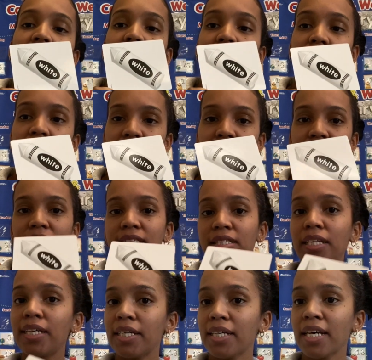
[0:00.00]
Let's
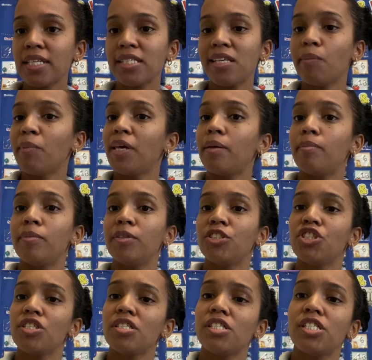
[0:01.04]
look at some
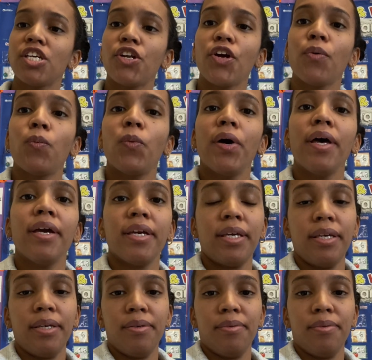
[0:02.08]
images that are white.